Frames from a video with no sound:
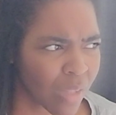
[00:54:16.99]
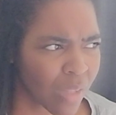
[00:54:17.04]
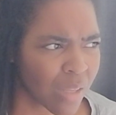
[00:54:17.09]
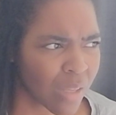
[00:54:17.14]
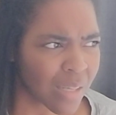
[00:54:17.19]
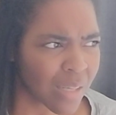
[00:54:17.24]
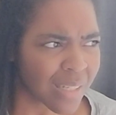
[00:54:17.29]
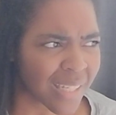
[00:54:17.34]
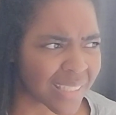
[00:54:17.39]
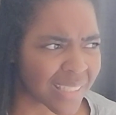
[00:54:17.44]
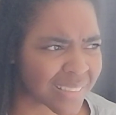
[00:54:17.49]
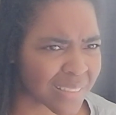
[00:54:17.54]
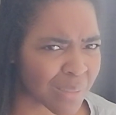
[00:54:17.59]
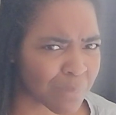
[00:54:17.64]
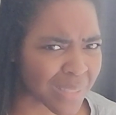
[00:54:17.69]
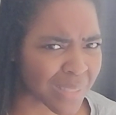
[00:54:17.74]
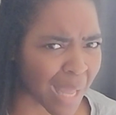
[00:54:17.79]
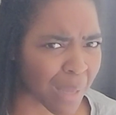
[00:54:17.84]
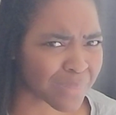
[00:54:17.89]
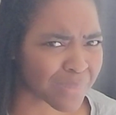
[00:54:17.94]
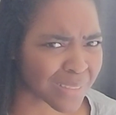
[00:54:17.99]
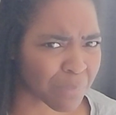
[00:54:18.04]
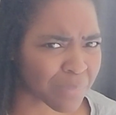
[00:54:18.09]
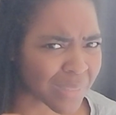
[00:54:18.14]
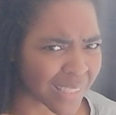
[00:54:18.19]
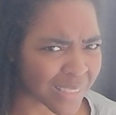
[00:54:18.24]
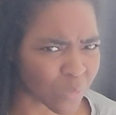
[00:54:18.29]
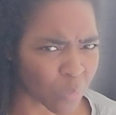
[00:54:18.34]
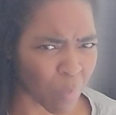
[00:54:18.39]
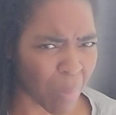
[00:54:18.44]
Because sometimes some things
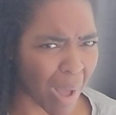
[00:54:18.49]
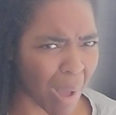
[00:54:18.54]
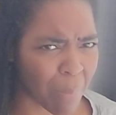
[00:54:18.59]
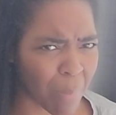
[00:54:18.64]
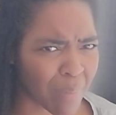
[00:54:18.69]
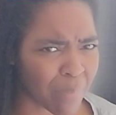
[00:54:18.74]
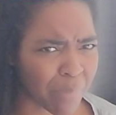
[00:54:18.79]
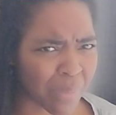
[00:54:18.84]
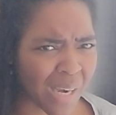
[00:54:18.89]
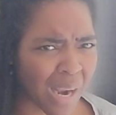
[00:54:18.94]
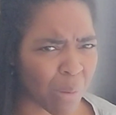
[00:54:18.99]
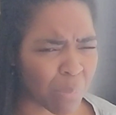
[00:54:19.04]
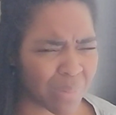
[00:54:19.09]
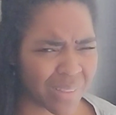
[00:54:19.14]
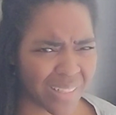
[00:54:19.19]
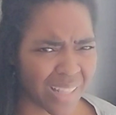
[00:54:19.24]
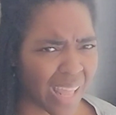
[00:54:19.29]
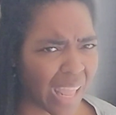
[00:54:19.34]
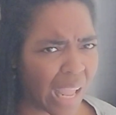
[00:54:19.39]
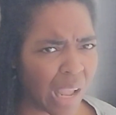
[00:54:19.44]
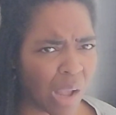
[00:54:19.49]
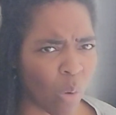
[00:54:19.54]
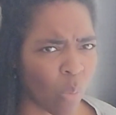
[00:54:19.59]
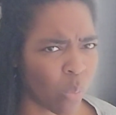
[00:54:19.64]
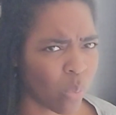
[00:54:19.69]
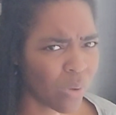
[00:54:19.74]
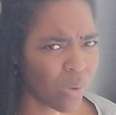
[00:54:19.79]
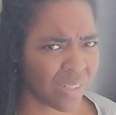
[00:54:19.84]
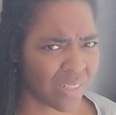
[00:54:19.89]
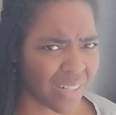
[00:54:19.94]
will pop up and I'll be like,
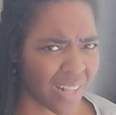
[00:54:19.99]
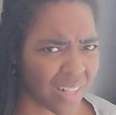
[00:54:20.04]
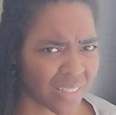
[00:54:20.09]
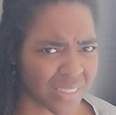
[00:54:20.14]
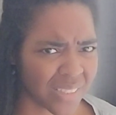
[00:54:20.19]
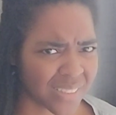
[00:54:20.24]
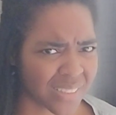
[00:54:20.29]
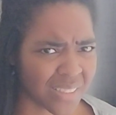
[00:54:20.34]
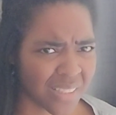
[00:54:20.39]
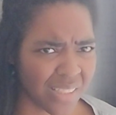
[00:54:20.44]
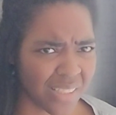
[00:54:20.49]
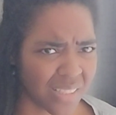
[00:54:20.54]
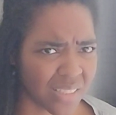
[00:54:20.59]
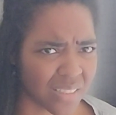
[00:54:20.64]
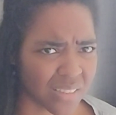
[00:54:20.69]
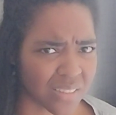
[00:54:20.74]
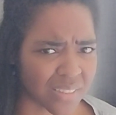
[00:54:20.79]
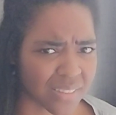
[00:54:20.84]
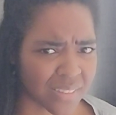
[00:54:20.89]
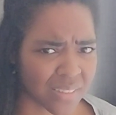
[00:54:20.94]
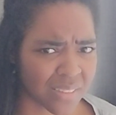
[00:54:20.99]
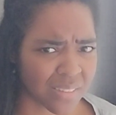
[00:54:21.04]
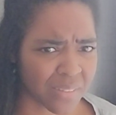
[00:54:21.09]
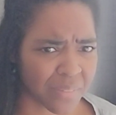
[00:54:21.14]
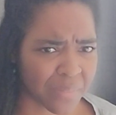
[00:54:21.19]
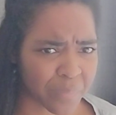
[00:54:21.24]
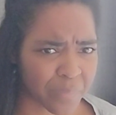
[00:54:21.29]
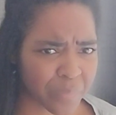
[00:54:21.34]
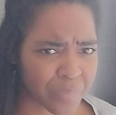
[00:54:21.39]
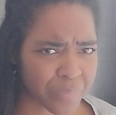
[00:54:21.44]
what the hell is this?
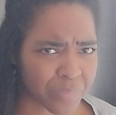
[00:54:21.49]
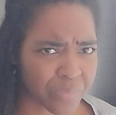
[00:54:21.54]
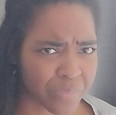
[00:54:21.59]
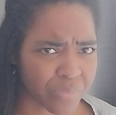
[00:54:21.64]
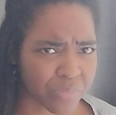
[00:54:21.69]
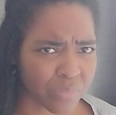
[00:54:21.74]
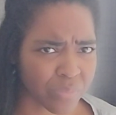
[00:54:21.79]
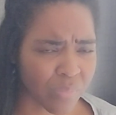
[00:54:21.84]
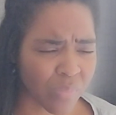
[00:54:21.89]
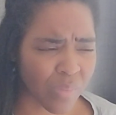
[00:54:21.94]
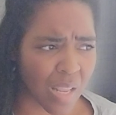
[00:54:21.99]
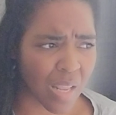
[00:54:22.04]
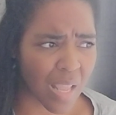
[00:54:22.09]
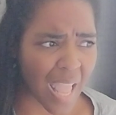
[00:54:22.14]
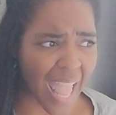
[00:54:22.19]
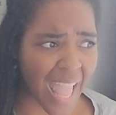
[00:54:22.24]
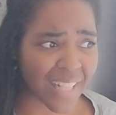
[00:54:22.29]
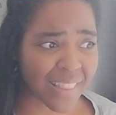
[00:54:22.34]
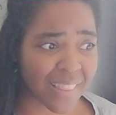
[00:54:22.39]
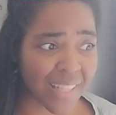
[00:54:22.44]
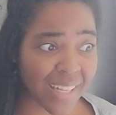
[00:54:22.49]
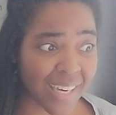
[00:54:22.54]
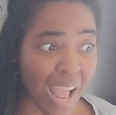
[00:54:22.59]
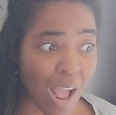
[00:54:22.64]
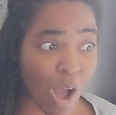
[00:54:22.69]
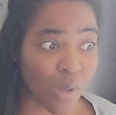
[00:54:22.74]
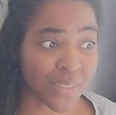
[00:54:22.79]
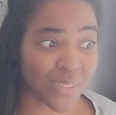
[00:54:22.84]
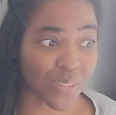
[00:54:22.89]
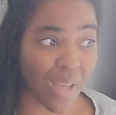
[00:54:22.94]
And then I
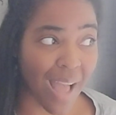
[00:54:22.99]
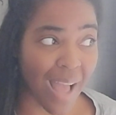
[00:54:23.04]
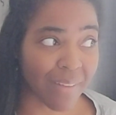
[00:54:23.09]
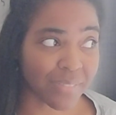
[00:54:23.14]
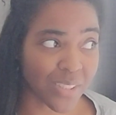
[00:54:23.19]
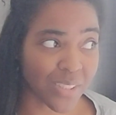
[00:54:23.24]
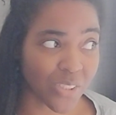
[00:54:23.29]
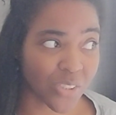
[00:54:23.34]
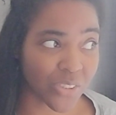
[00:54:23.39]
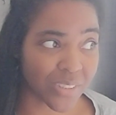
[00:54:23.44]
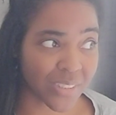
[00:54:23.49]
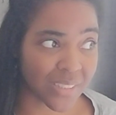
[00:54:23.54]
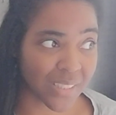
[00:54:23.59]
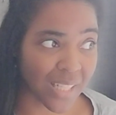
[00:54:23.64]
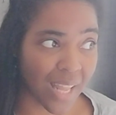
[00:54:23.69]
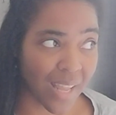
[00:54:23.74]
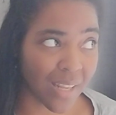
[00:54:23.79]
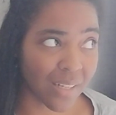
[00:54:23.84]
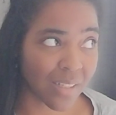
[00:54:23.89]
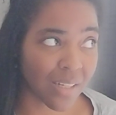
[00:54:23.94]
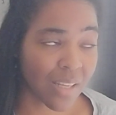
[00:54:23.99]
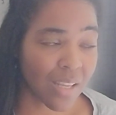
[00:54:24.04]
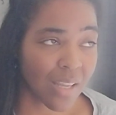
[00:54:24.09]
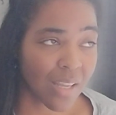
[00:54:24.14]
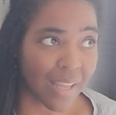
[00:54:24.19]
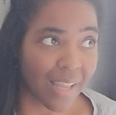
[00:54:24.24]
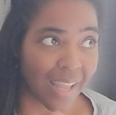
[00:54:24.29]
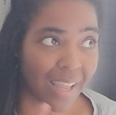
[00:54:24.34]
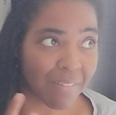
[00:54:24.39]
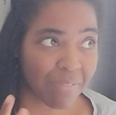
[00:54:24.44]
also have to understand,
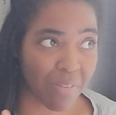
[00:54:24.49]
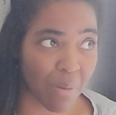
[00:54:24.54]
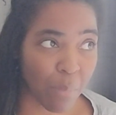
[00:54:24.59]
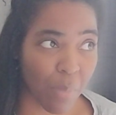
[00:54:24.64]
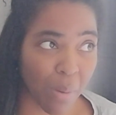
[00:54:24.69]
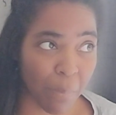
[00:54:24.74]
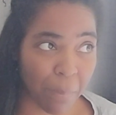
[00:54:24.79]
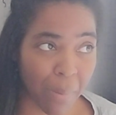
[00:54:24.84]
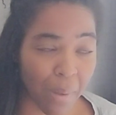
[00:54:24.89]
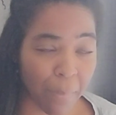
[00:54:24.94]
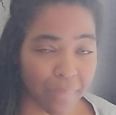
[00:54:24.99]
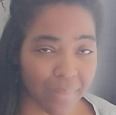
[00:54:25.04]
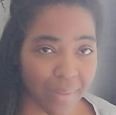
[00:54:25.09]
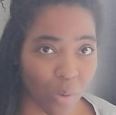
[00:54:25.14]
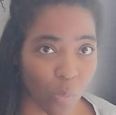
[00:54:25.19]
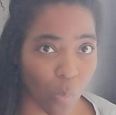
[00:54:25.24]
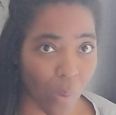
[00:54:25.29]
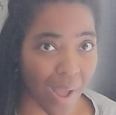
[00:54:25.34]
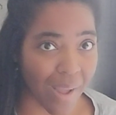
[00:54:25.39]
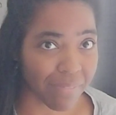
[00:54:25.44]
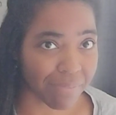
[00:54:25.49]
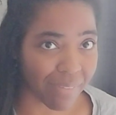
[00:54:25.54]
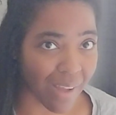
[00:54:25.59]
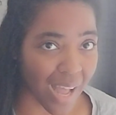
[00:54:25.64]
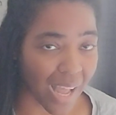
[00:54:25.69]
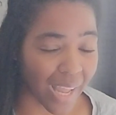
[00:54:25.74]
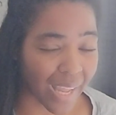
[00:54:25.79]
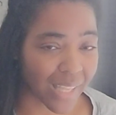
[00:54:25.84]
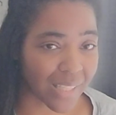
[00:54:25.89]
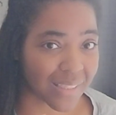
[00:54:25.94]
if I'm on public
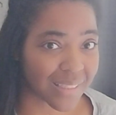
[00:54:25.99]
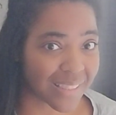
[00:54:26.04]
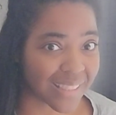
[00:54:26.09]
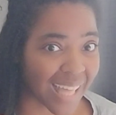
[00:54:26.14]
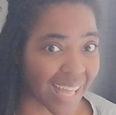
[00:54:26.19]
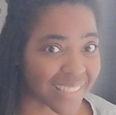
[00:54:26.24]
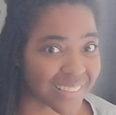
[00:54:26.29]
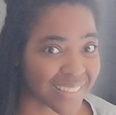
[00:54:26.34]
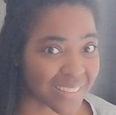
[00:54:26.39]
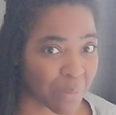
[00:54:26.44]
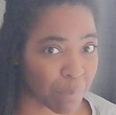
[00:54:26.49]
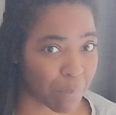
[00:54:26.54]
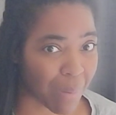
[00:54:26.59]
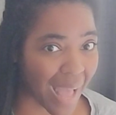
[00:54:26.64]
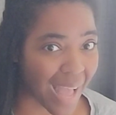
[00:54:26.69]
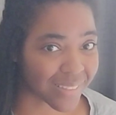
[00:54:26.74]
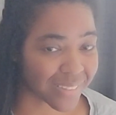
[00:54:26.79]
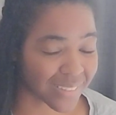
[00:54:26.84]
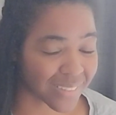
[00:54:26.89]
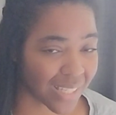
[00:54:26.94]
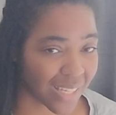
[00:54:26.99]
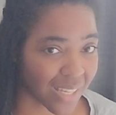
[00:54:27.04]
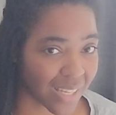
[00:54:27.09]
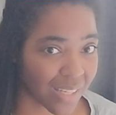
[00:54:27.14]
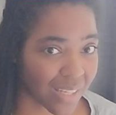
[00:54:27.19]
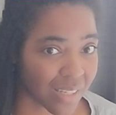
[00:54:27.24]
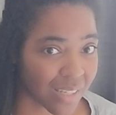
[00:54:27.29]
Wi-Fi, that's impacting,